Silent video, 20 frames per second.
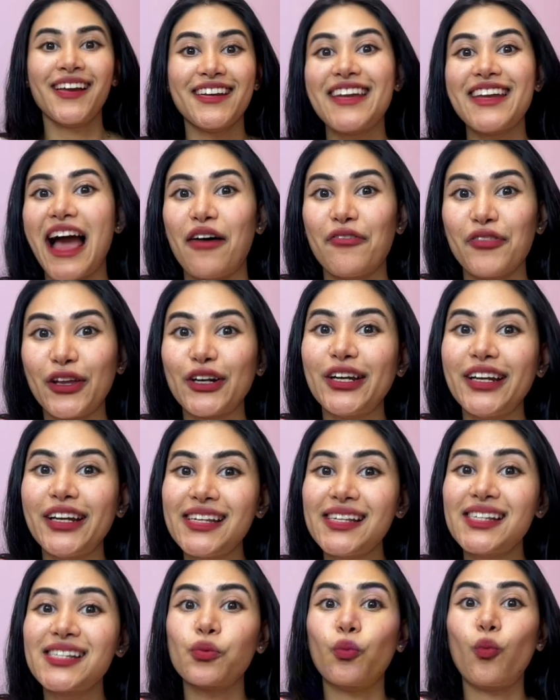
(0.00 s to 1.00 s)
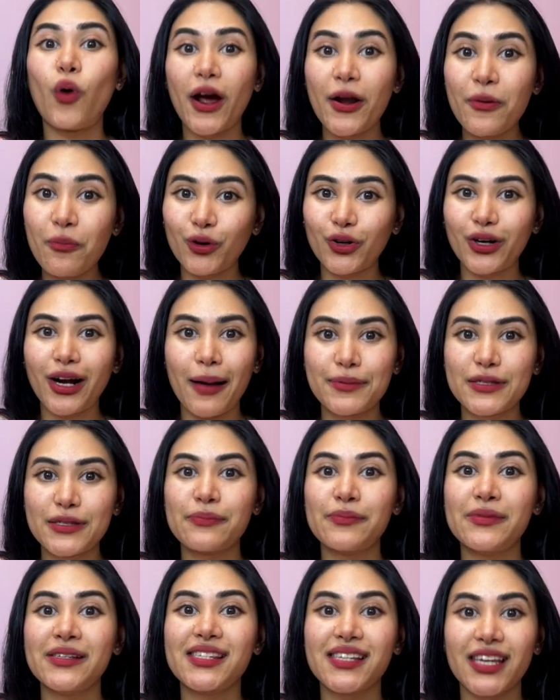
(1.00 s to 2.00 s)
Now, there is one more
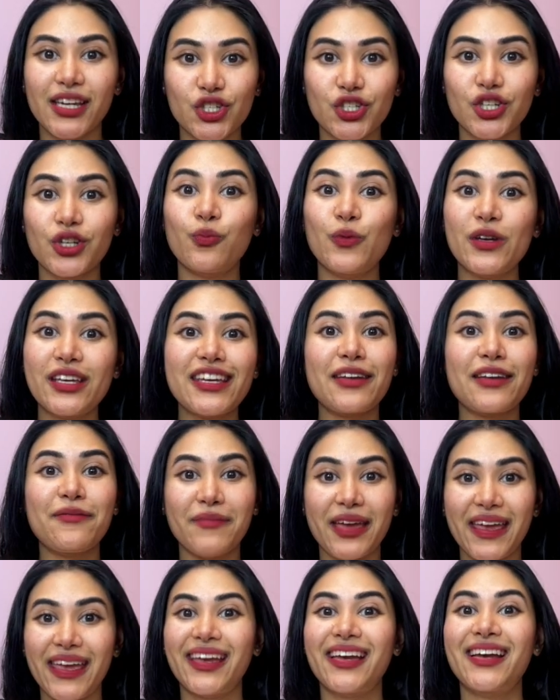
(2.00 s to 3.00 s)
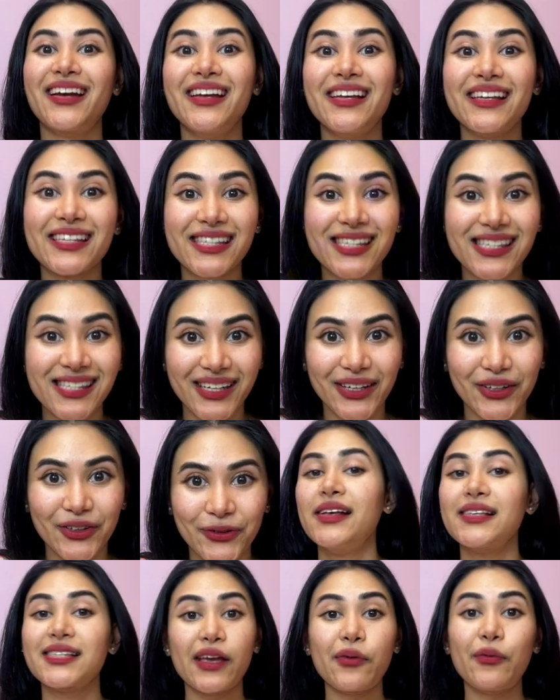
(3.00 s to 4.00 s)
optimization we can make still.
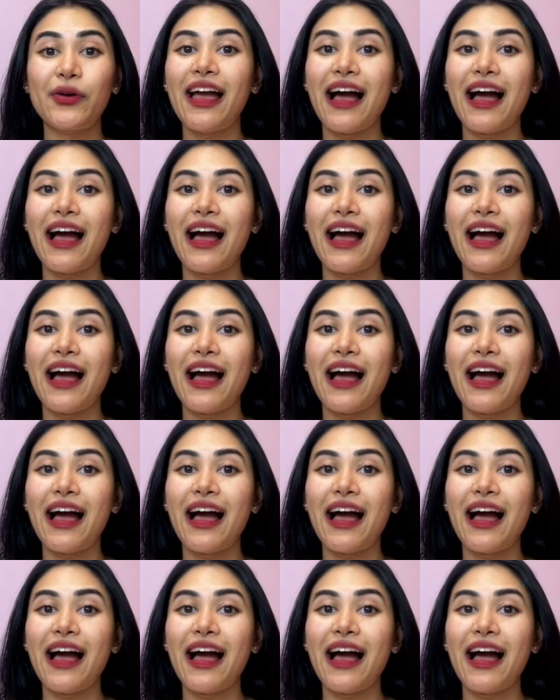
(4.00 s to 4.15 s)
Say we